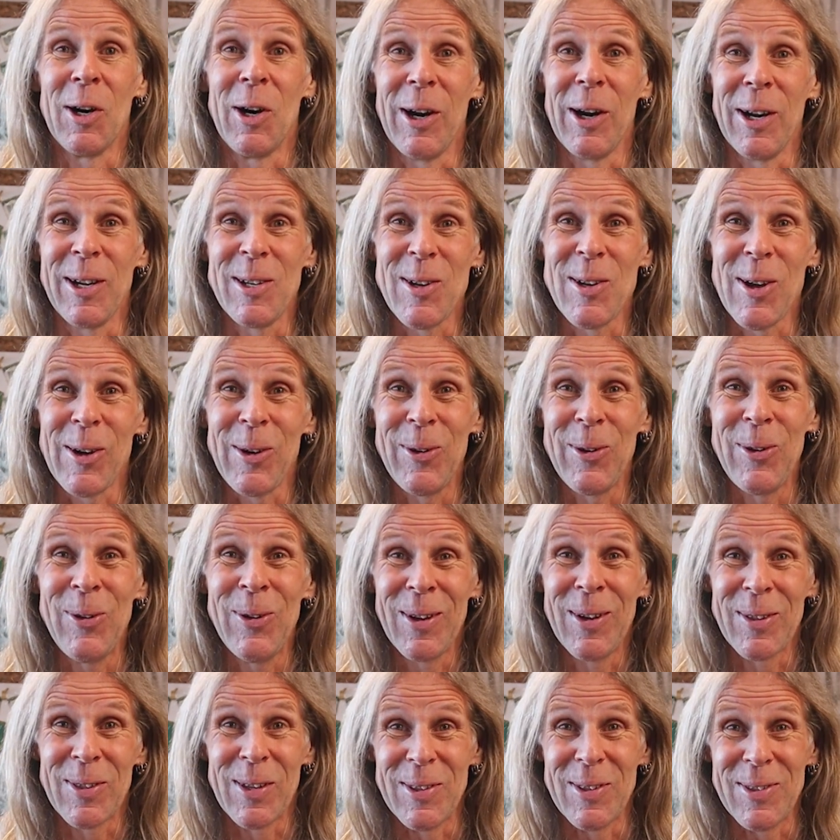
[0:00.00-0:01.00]
I know
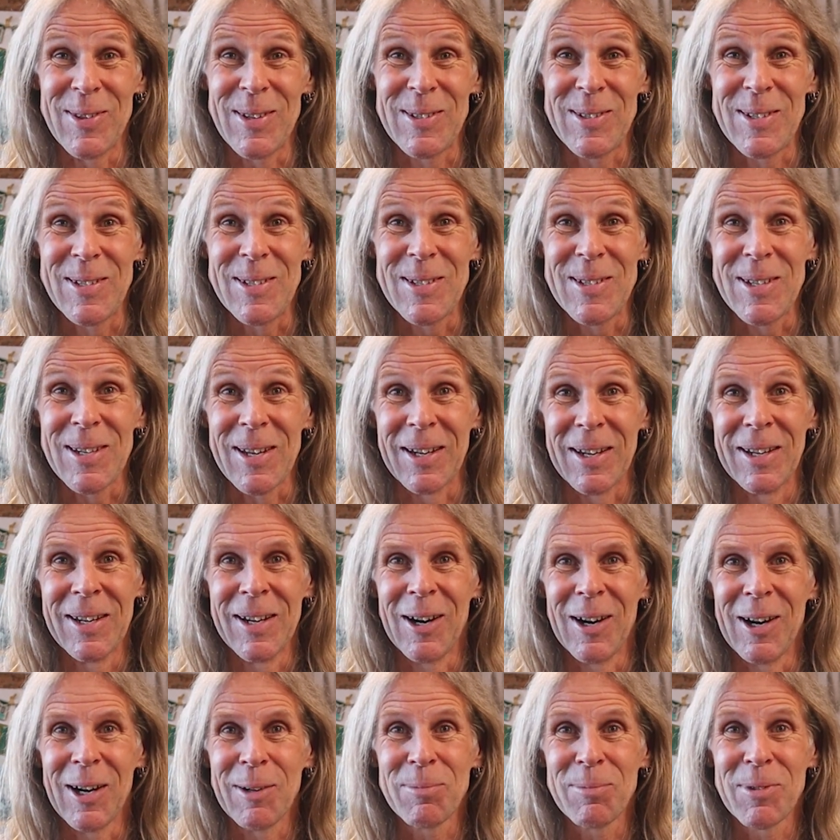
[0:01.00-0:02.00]
that this is it.
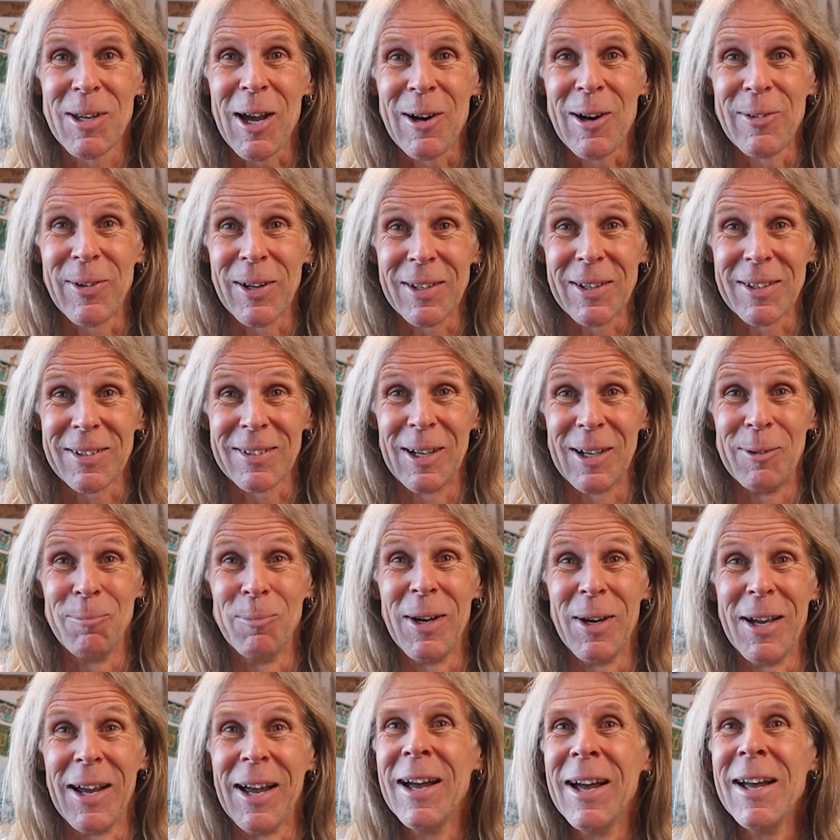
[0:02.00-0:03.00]
I'm going
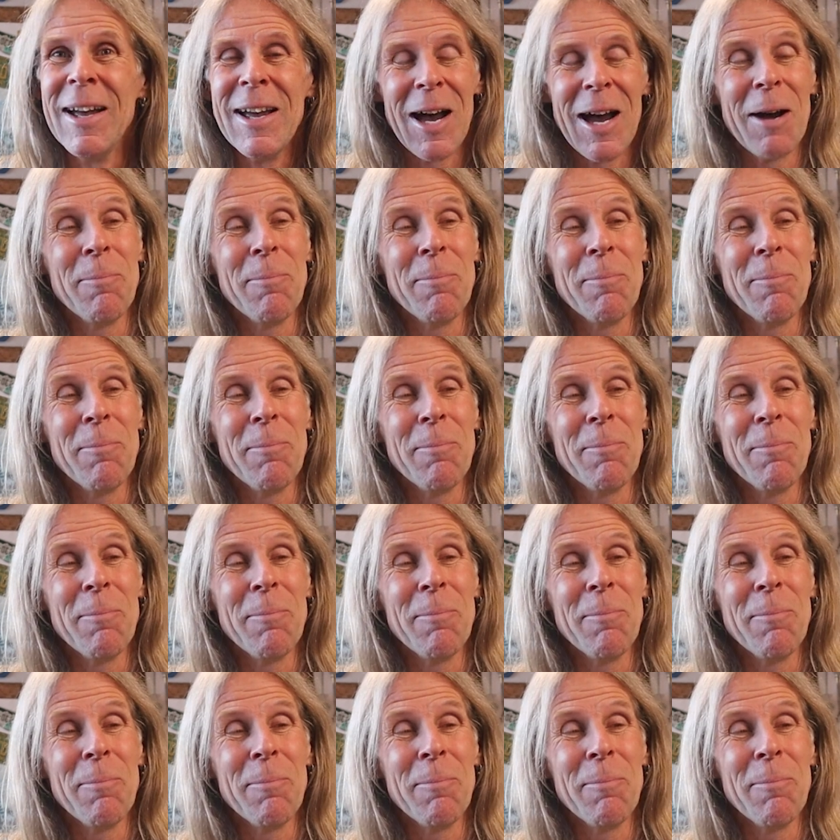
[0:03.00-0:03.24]
somewhere.